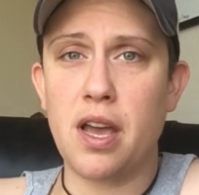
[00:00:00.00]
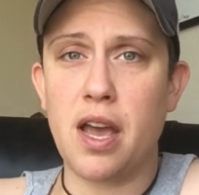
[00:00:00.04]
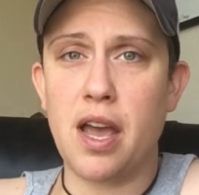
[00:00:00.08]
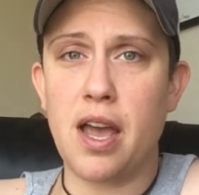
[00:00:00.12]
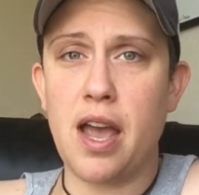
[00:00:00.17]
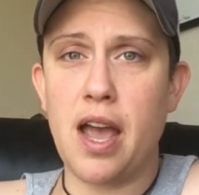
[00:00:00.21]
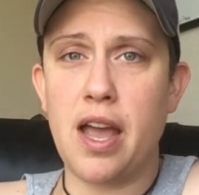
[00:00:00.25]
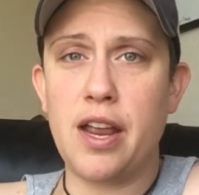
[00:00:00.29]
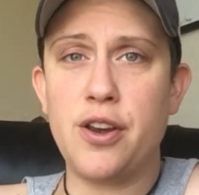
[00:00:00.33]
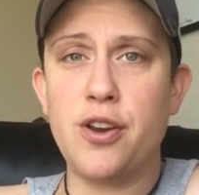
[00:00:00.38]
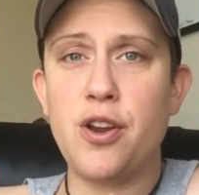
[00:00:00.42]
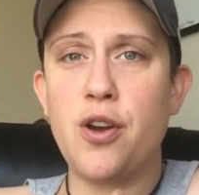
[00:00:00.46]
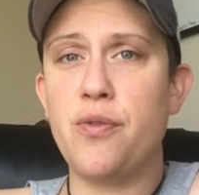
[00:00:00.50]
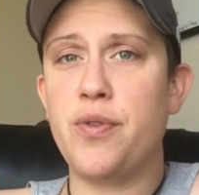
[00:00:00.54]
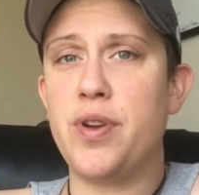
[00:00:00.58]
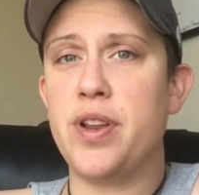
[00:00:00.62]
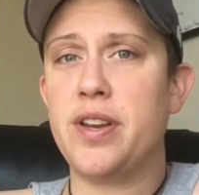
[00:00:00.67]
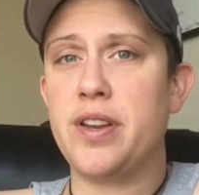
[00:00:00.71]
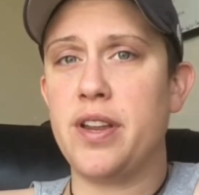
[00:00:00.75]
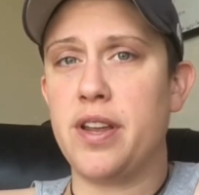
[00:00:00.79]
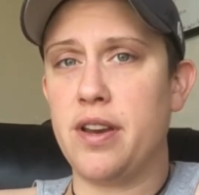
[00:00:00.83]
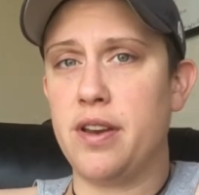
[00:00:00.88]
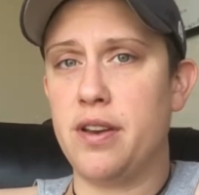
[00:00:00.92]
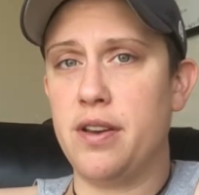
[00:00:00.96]
I know he
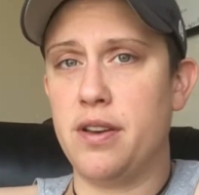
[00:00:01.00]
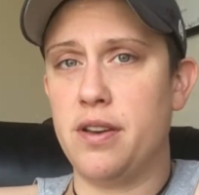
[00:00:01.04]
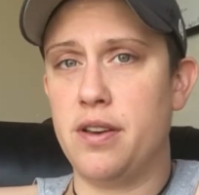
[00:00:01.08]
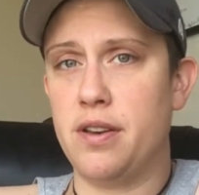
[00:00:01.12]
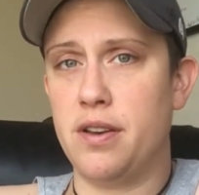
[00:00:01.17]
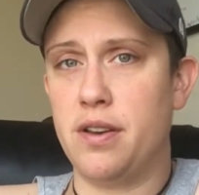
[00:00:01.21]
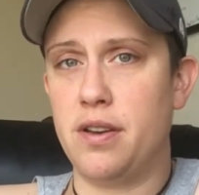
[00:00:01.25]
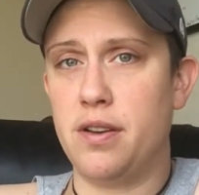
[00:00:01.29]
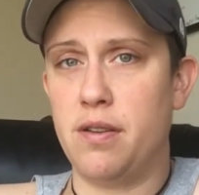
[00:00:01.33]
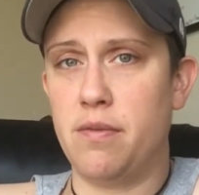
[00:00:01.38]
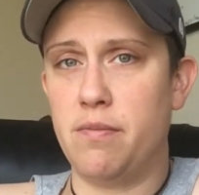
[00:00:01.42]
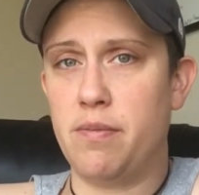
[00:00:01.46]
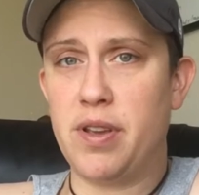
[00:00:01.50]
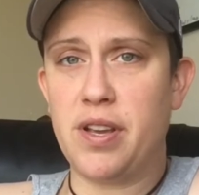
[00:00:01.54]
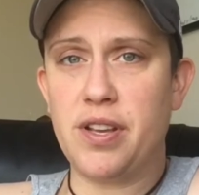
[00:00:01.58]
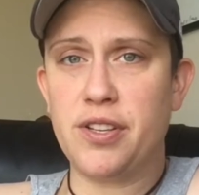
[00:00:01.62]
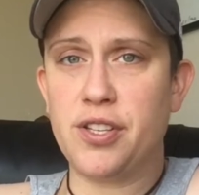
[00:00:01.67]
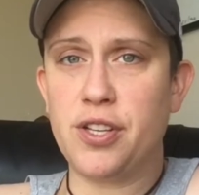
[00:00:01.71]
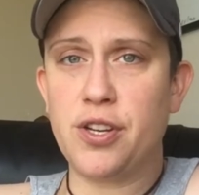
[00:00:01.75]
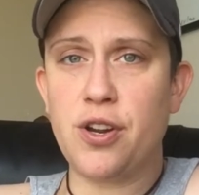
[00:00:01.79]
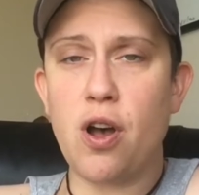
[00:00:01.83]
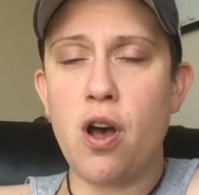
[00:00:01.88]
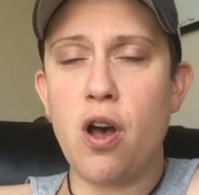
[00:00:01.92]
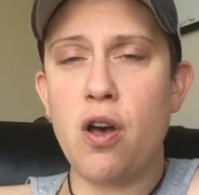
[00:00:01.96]
did.
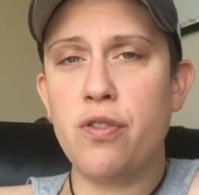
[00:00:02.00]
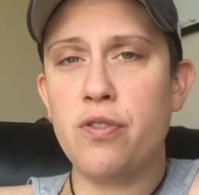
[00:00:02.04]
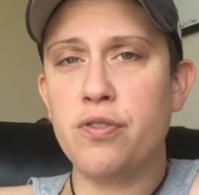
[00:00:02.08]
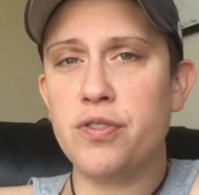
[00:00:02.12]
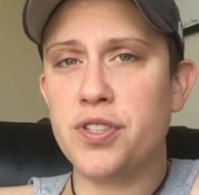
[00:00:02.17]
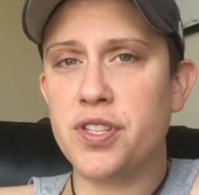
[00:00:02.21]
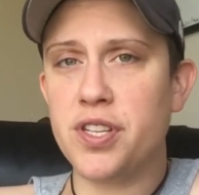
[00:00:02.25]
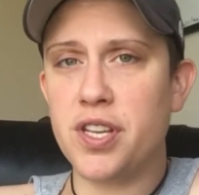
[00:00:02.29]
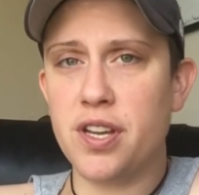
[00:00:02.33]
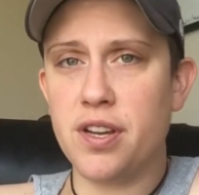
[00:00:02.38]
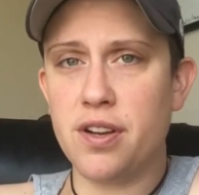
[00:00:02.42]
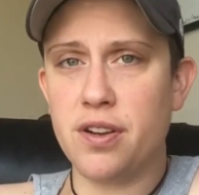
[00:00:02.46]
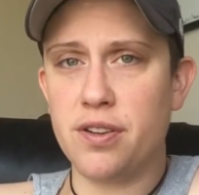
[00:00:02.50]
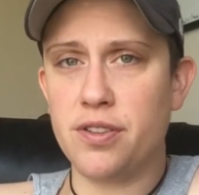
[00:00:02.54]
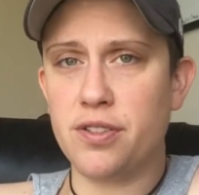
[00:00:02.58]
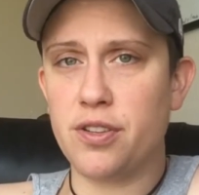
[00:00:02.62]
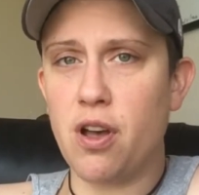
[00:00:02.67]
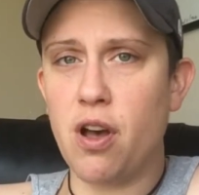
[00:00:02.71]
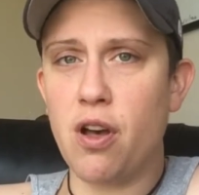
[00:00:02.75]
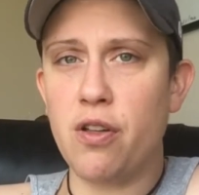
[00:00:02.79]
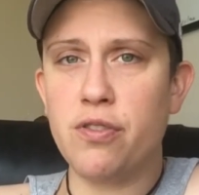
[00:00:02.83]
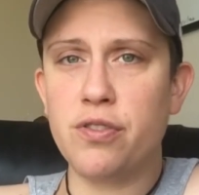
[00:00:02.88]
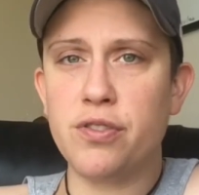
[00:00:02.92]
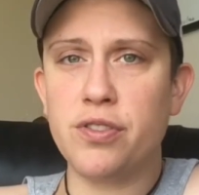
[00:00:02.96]
Because in all those years,
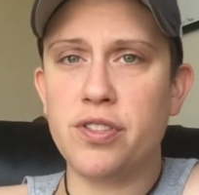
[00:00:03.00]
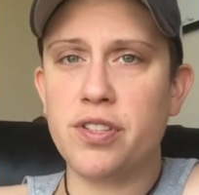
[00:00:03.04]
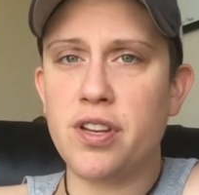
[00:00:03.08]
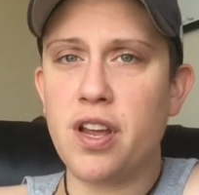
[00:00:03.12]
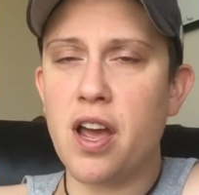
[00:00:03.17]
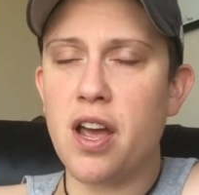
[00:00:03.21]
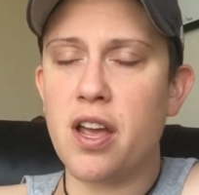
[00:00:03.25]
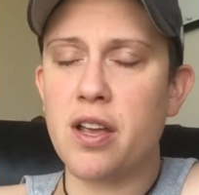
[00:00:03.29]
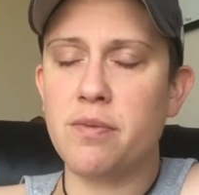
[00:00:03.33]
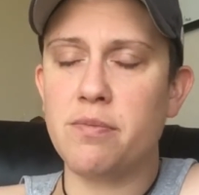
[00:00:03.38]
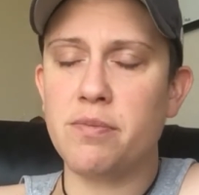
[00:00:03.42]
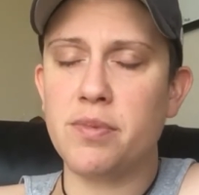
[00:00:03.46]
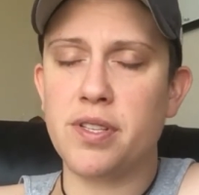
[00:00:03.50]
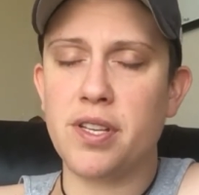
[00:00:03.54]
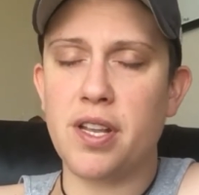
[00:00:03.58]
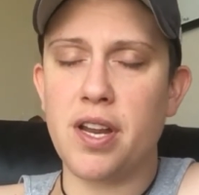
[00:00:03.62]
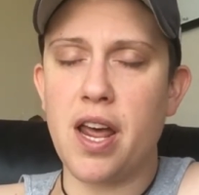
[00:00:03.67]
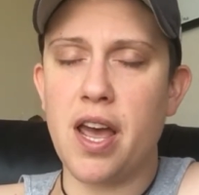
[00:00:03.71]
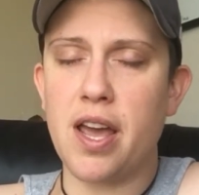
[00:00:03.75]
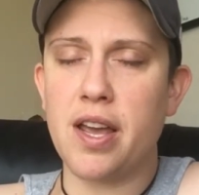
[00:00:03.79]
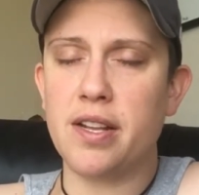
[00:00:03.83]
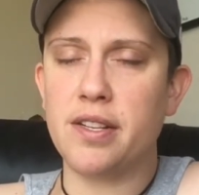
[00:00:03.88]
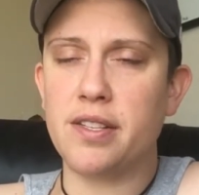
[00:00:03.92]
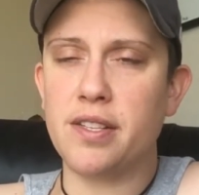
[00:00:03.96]
all those times that
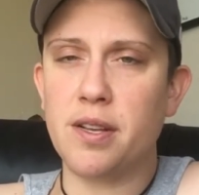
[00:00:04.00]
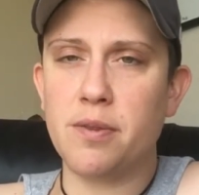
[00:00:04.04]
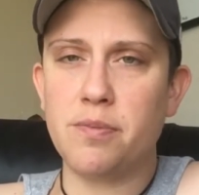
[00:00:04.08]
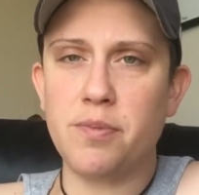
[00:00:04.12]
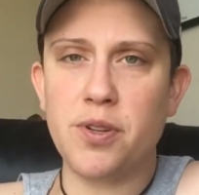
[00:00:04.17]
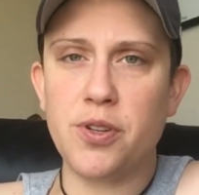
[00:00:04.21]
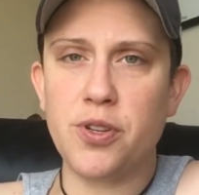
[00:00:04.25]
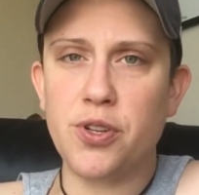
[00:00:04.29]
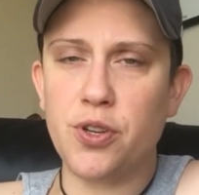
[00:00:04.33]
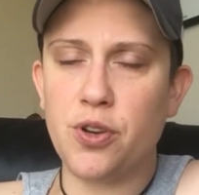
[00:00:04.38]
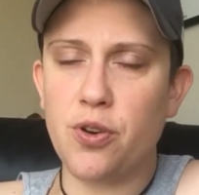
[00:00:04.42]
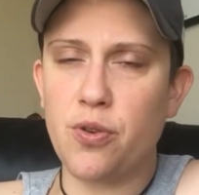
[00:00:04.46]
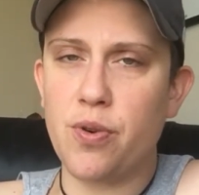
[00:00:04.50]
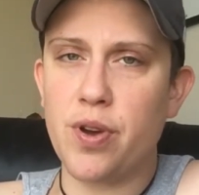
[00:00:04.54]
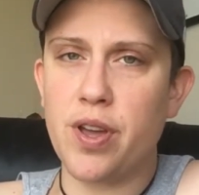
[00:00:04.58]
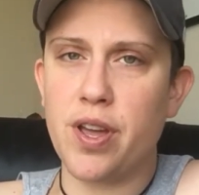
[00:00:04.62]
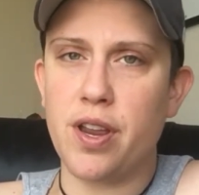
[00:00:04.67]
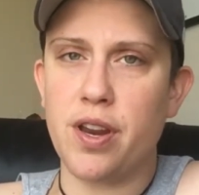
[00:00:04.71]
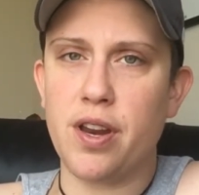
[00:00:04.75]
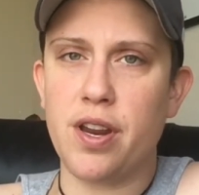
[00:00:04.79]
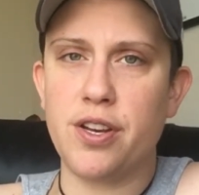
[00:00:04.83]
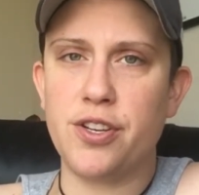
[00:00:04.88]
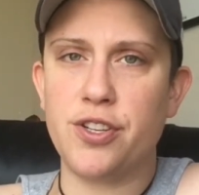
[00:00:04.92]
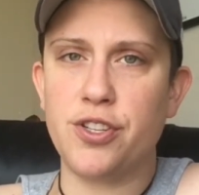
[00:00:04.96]
I attempted to
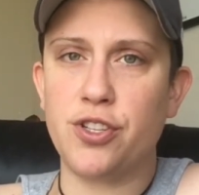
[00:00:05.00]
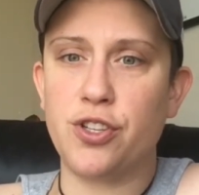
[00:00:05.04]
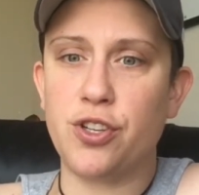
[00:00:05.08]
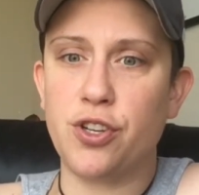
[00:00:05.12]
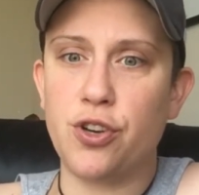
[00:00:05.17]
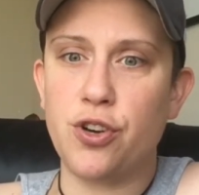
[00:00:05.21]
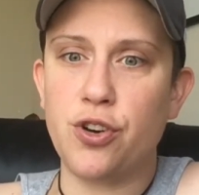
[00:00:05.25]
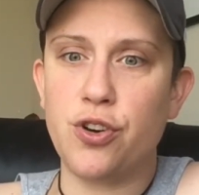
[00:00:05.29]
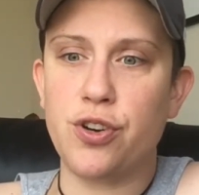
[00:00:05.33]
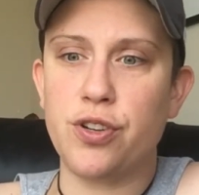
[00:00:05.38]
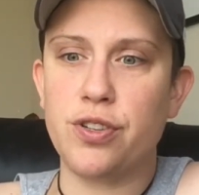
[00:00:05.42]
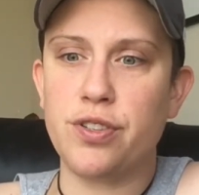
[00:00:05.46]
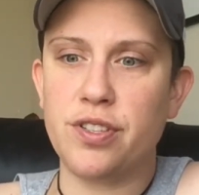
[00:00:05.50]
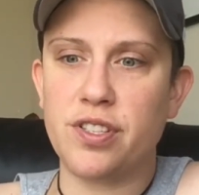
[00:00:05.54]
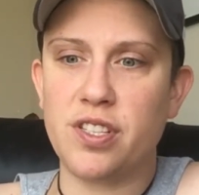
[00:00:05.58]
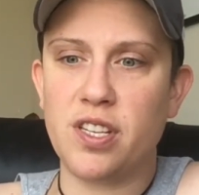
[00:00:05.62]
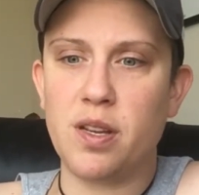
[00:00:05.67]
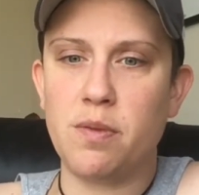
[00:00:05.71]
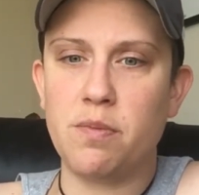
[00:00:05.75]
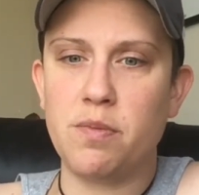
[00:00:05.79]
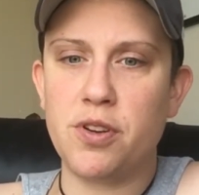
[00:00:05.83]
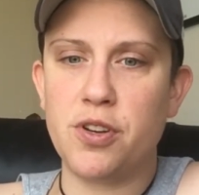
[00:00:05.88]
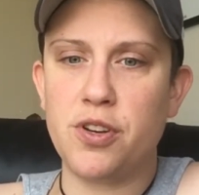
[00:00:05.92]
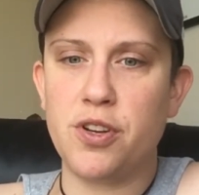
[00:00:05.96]
quit and just couldn't
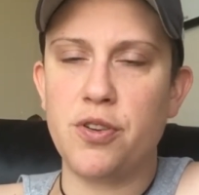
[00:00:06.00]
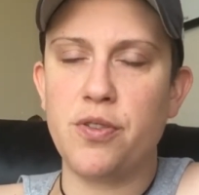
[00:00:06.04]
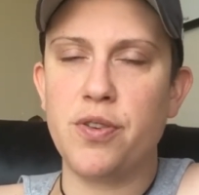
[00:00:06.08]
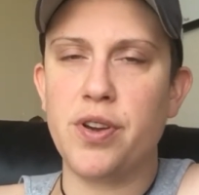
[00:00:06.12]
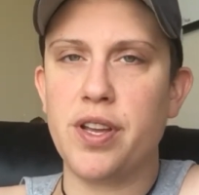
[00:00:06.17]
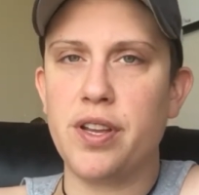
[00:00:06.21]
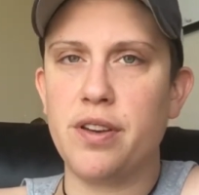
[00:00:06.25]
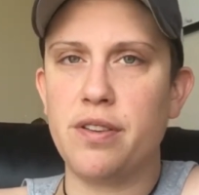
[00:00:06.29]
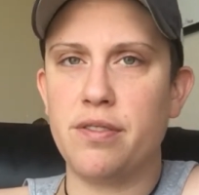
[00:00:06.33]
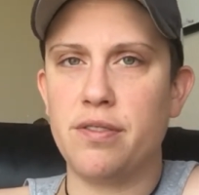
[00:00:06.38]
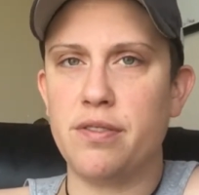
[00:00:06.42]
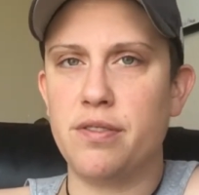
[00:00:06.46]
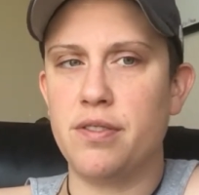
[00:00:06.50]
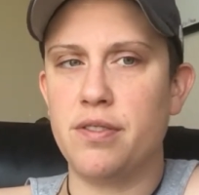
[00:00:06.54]
seem to do it,